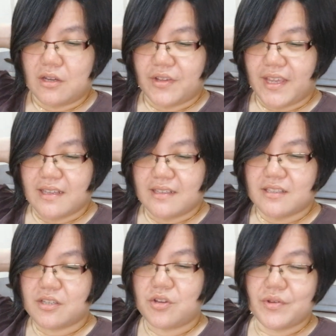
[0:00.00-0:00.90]
Okay,
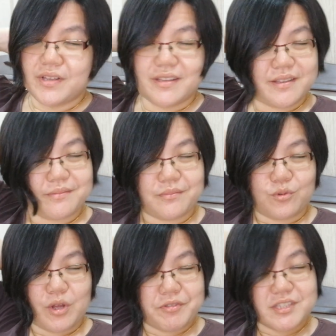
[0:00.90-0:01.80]
so
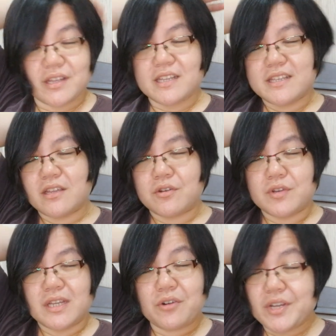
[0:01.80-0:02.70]
what was not in
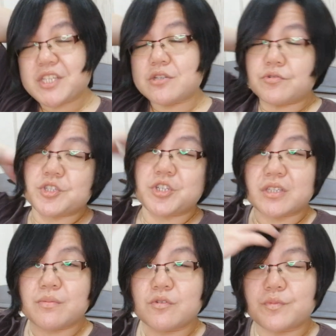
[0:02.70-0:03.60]
the original
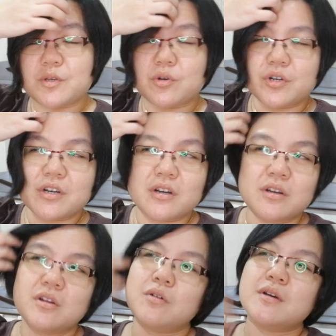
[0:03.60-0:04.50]
restricted movement
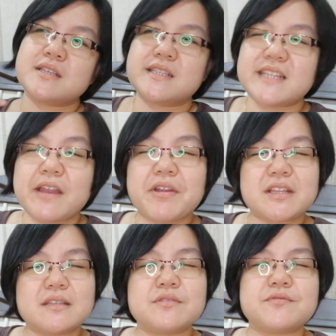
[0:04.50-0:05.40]
order was the
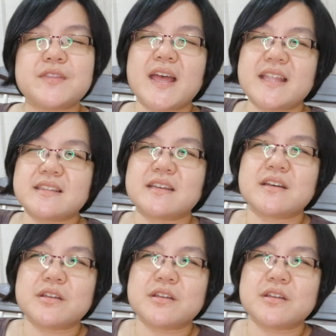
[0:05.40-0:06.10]
directive that